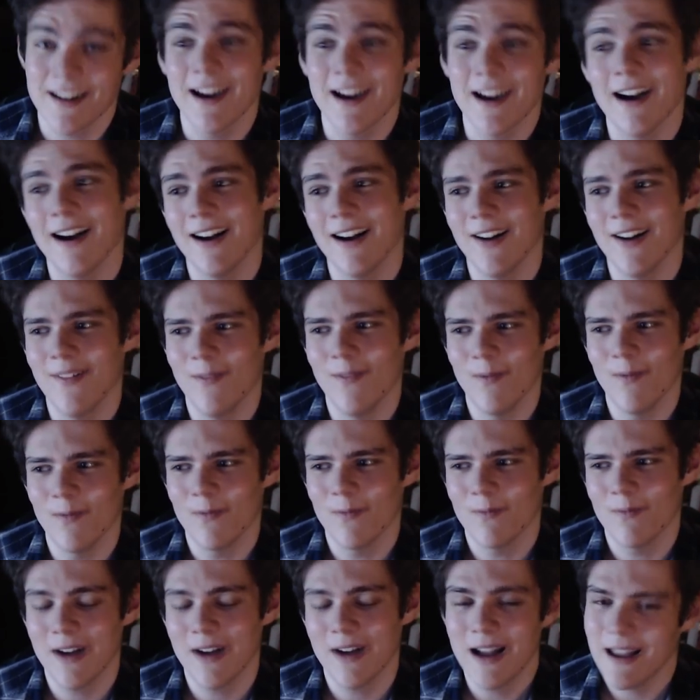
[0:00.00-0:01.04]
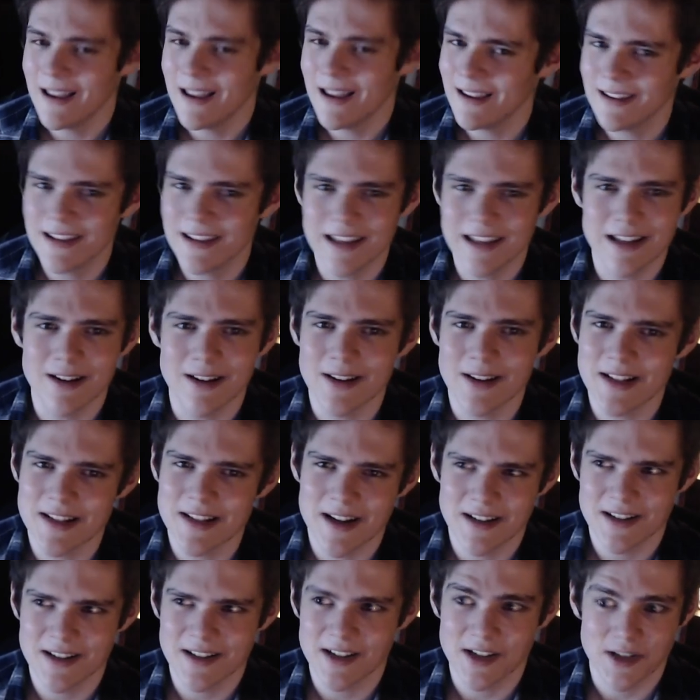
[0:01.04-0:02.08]
But you know, that's
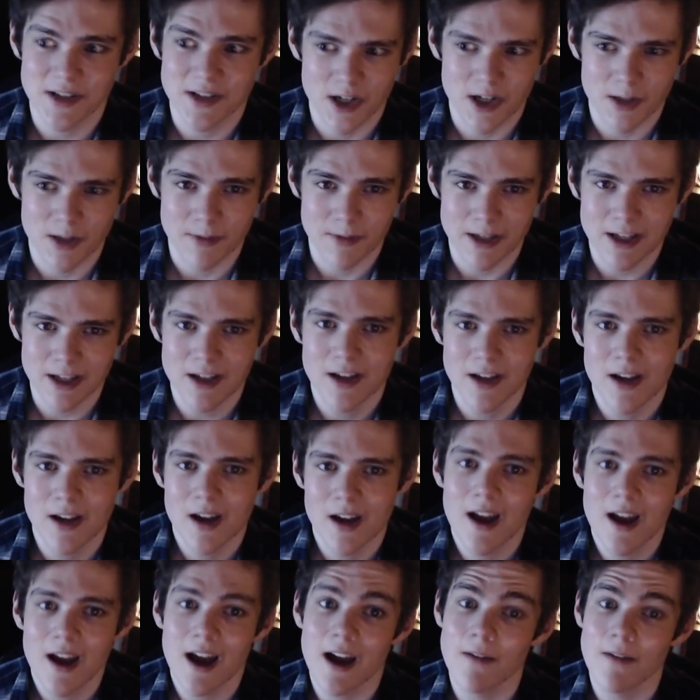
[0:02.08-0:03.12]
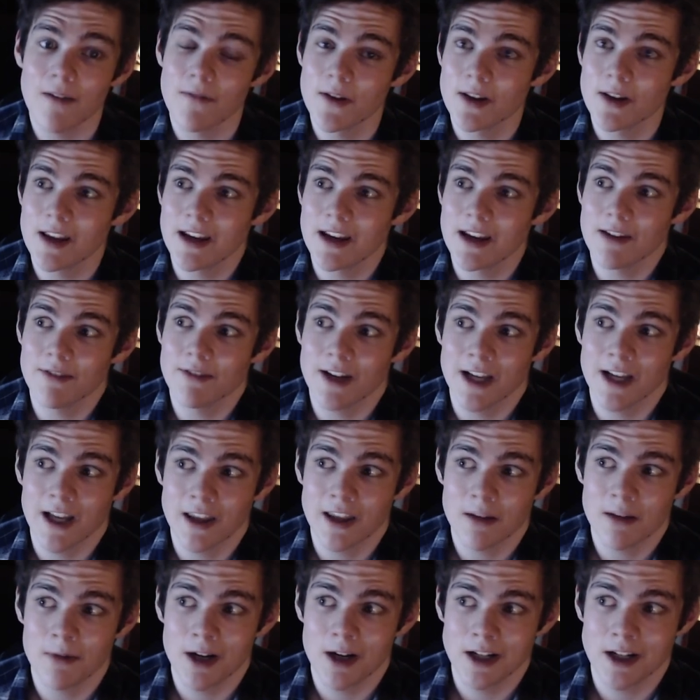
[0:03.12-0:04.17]
not to deter me. I feel like if I get the
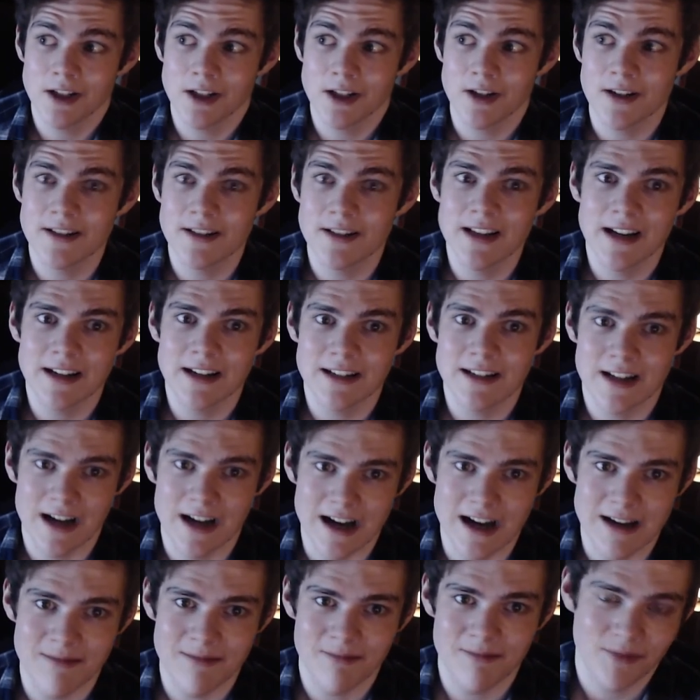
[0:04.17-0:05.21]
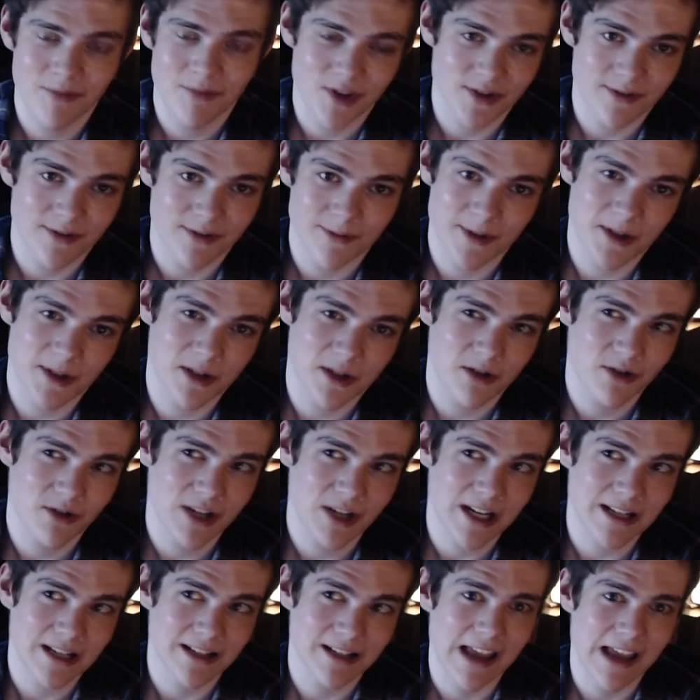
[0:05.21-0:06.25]
monitor a second time, there's almost no
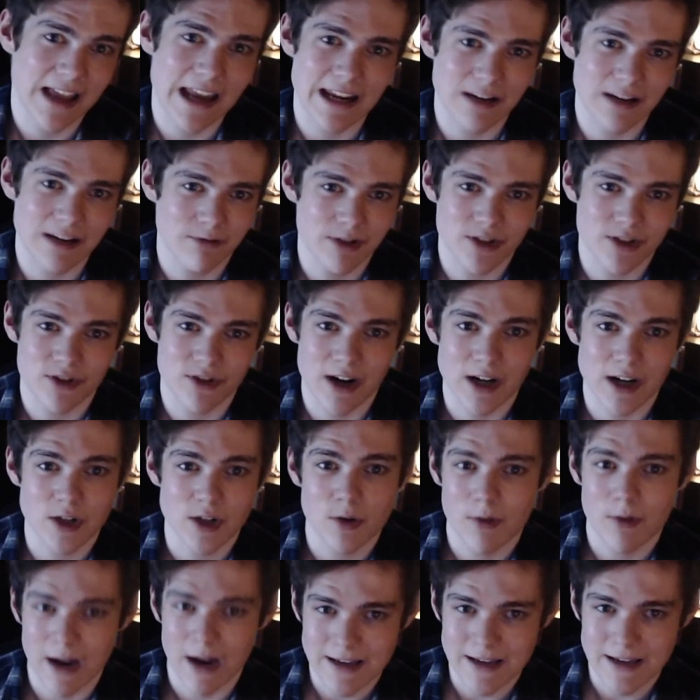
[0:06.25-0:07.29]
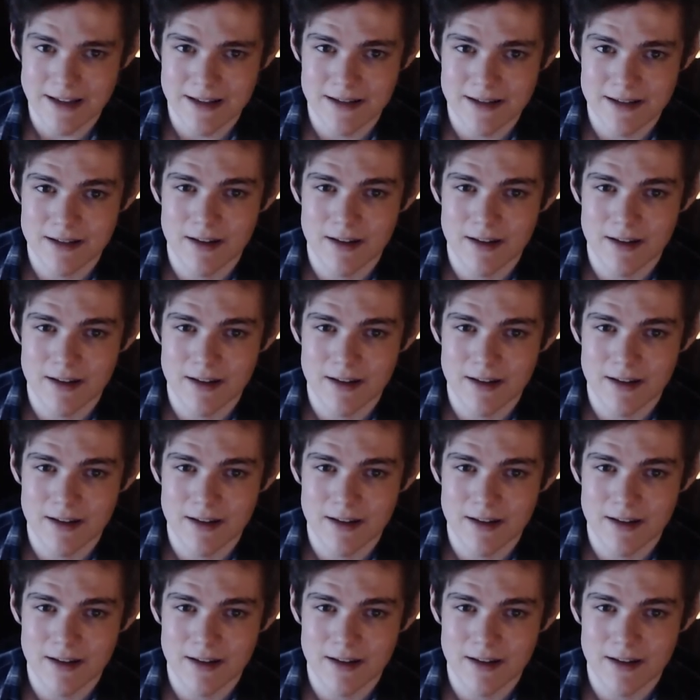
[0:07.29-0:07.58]
chance the lightning would strike twice.